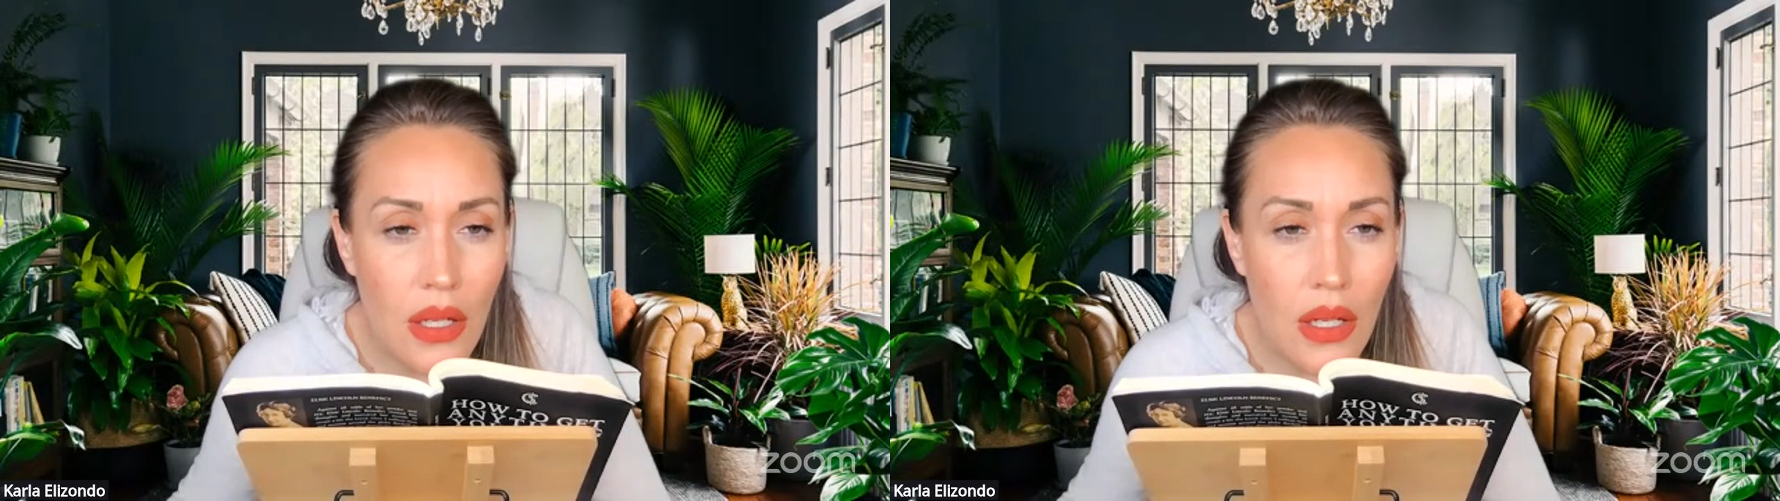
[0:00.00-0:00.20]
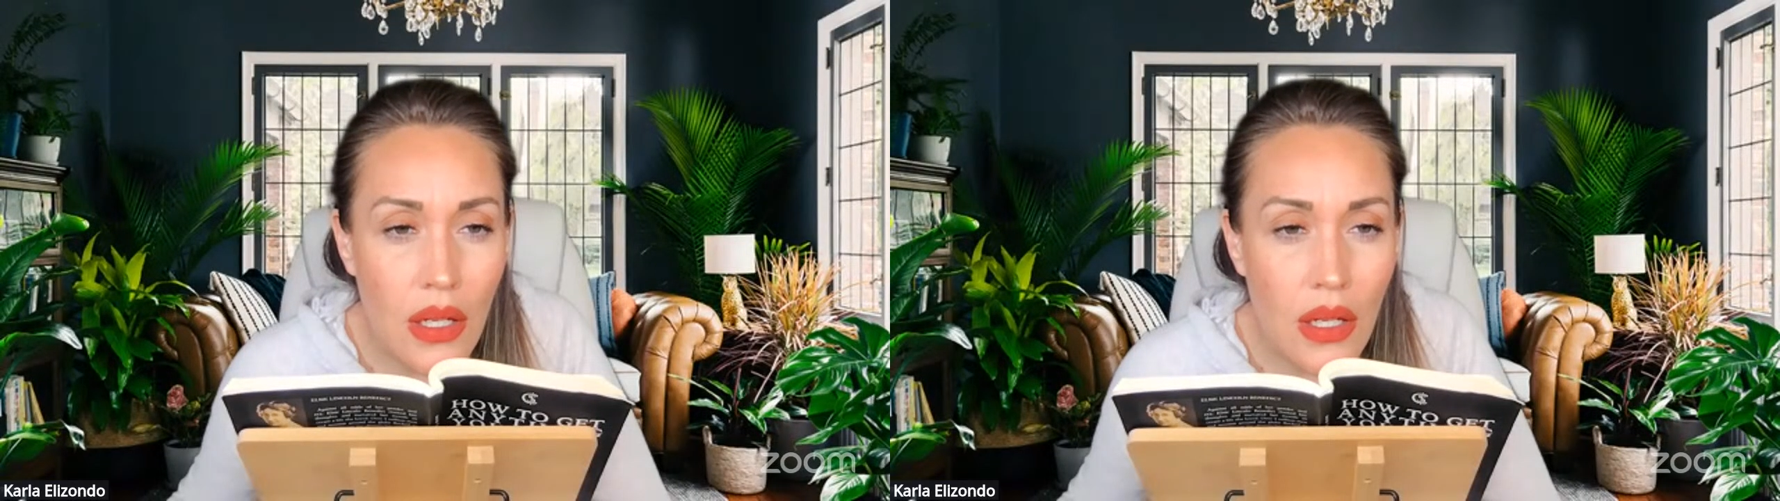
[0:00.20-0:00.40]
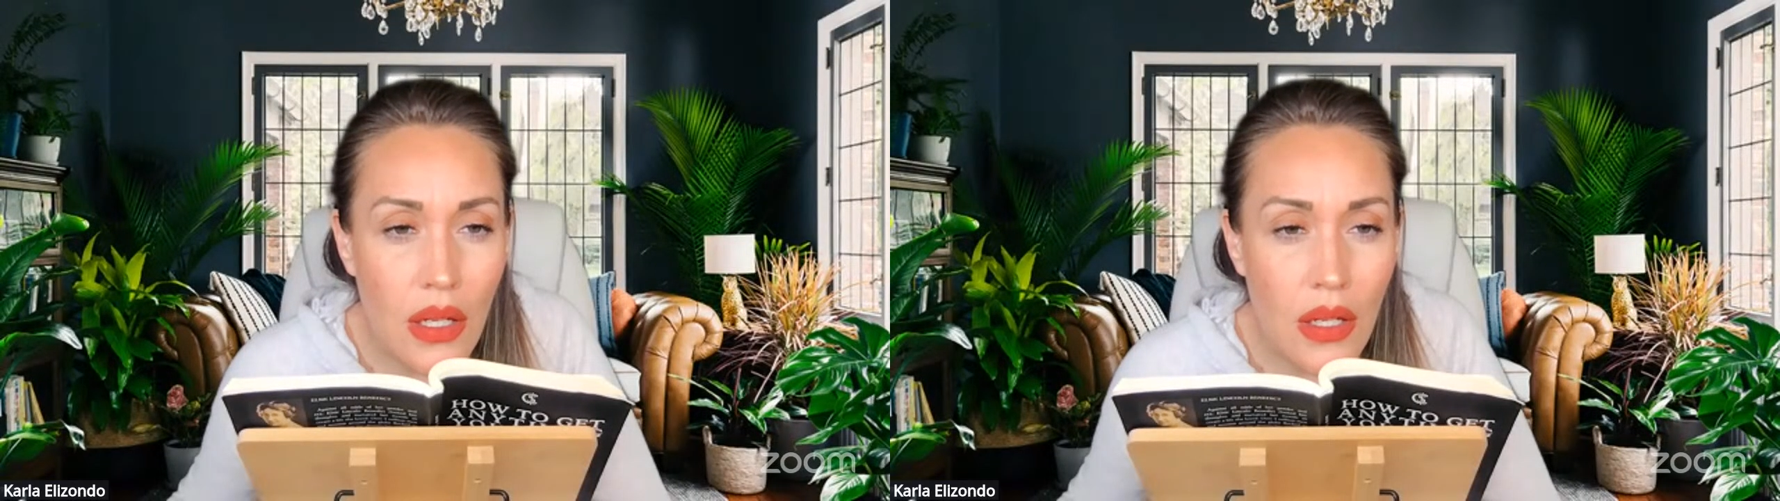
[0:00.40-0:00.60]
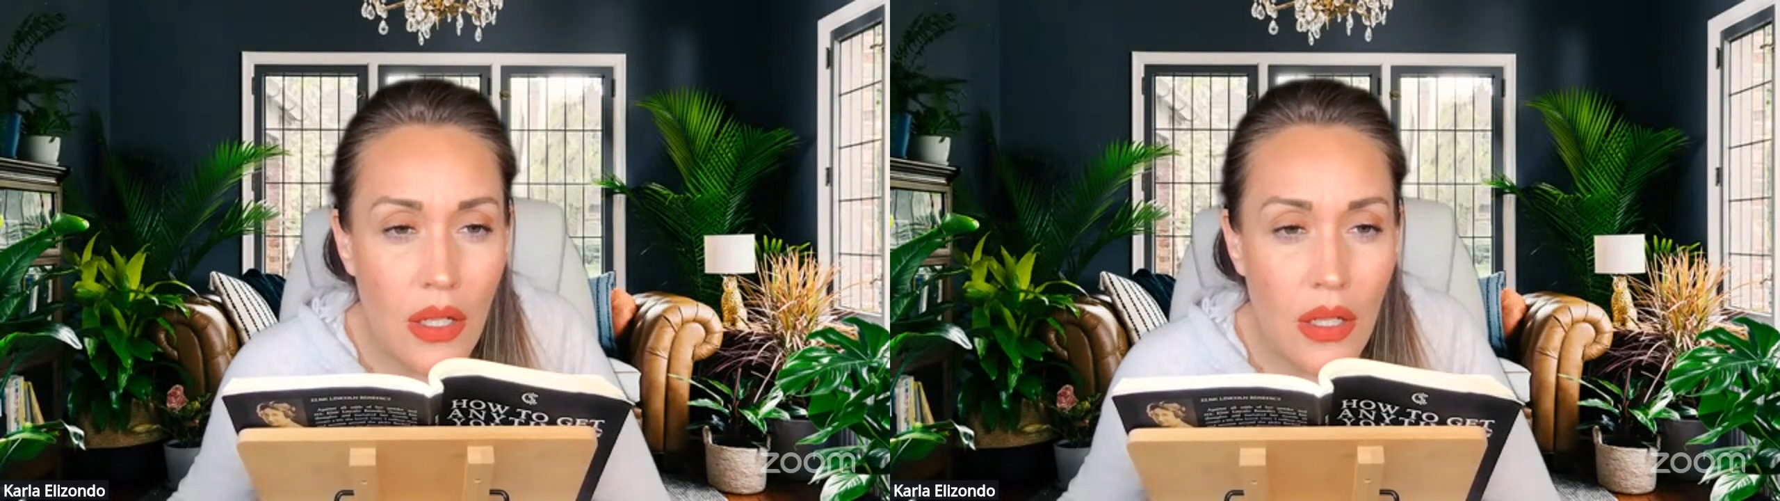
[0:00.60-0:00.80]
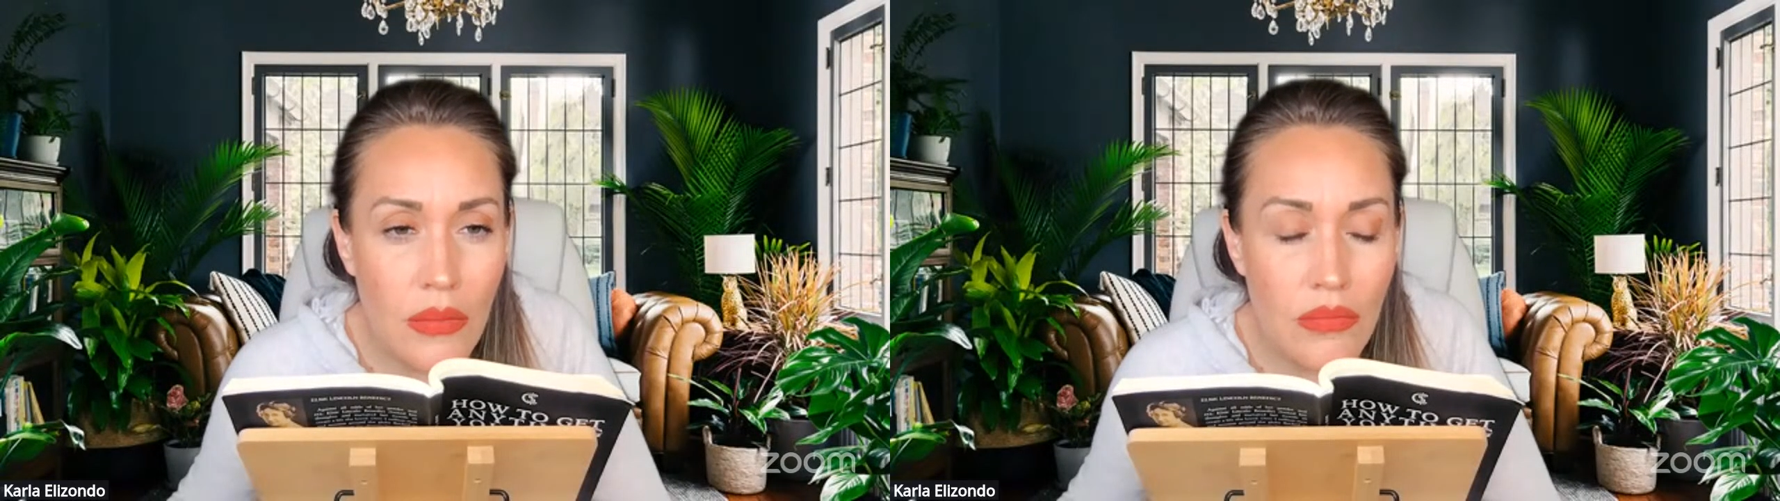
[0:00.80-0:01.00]

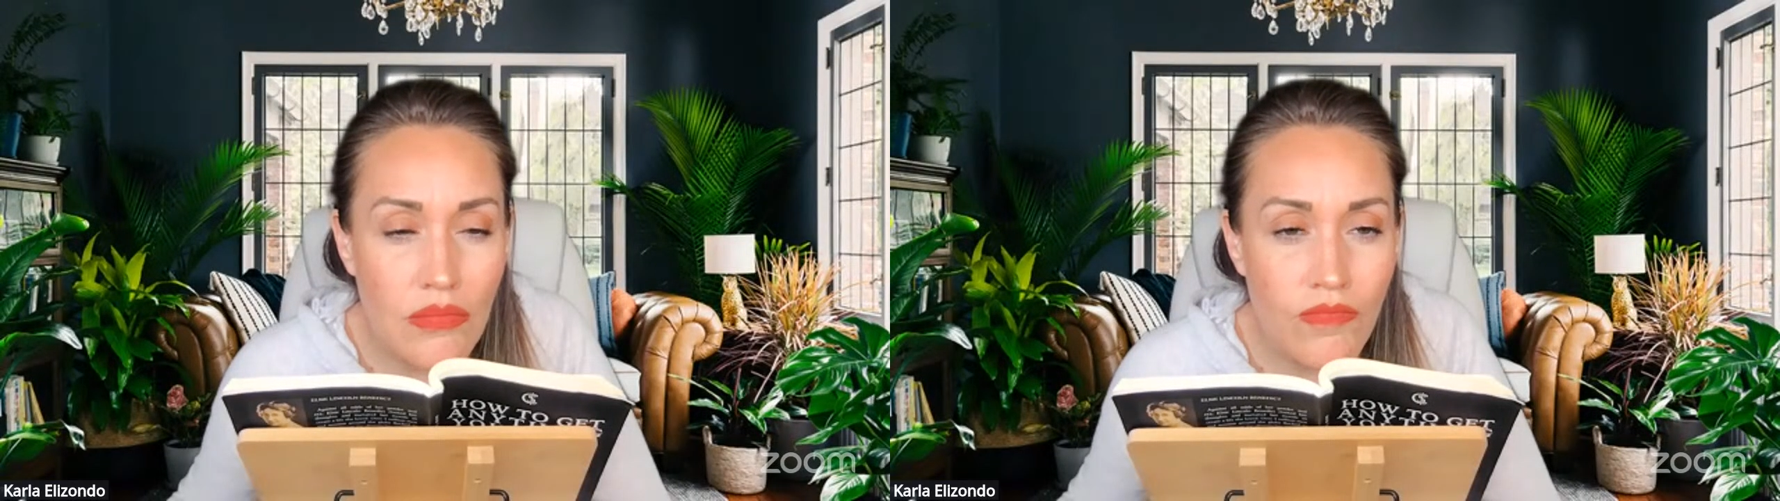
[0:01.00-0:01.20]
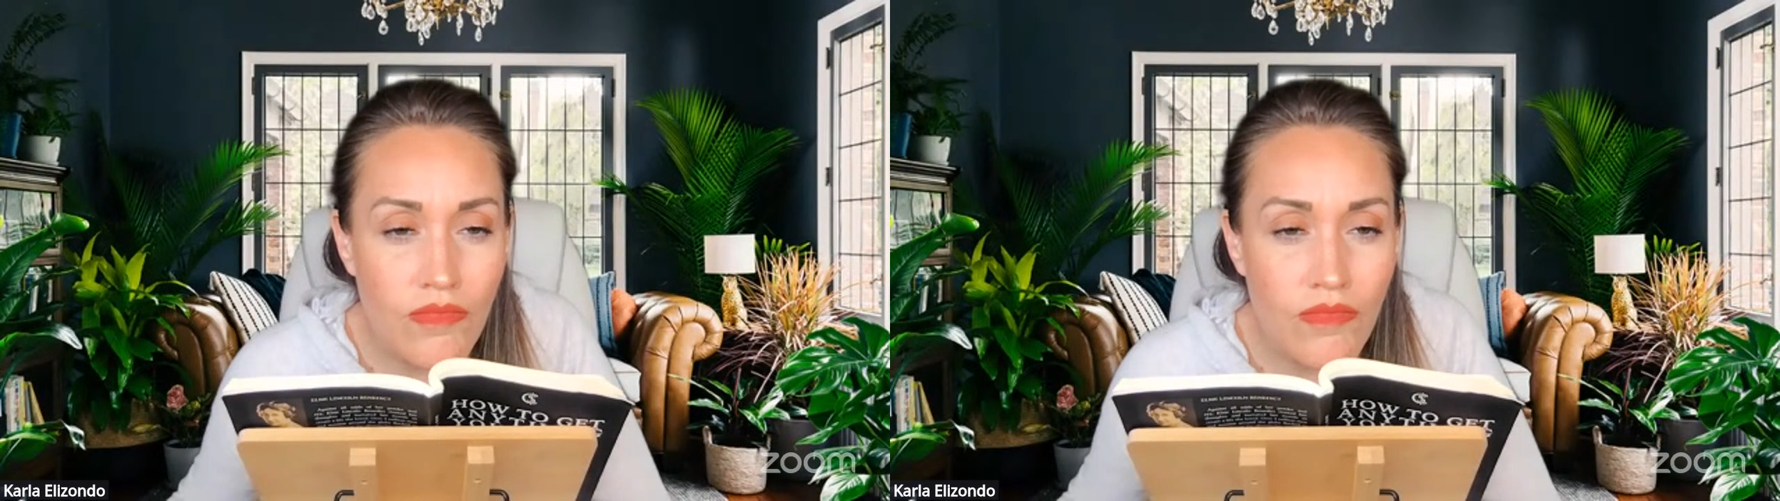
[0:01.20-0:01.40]
Um,